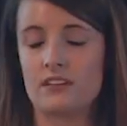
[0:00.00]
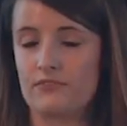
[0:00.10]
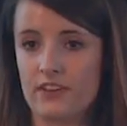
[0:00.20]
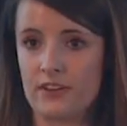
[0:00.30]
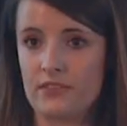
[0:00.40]

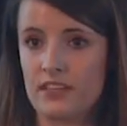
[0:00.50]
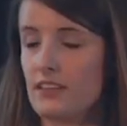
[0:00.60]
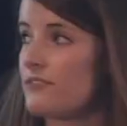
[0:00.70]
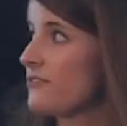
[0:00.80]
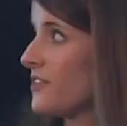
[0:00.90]

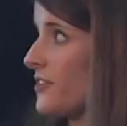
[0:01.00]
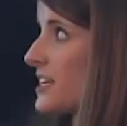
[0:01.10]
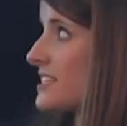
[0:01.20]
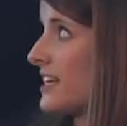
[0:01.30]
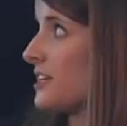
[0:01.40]
very, very
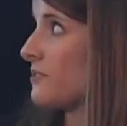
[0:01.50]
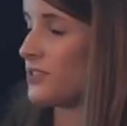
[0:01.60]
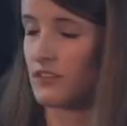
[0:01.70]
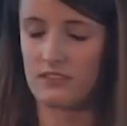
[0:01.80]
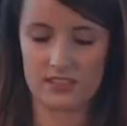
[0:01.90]
exciting
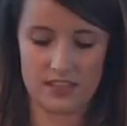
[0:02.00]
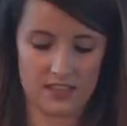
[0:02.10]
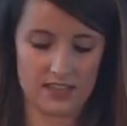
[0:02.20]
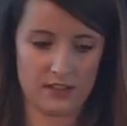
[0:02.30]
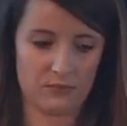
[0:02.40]
results
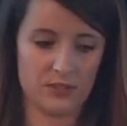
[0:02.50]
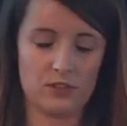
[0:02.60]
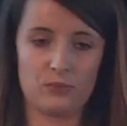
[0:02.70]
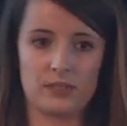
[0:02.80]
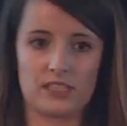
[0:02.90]
and that we
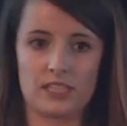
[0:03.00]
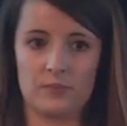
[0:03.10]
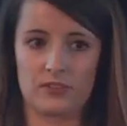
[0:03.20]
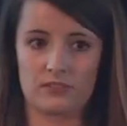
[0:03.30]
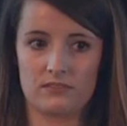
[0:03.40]
know will
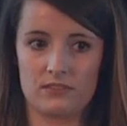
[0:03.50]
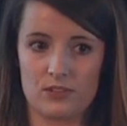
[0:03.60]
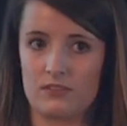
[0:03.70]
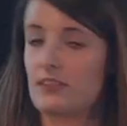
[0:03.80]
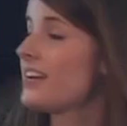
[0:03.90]
keep on
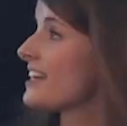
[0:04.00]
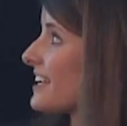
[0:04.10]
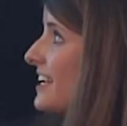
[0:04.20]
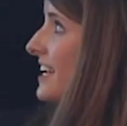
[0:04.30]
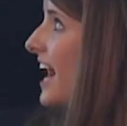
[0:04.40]
getting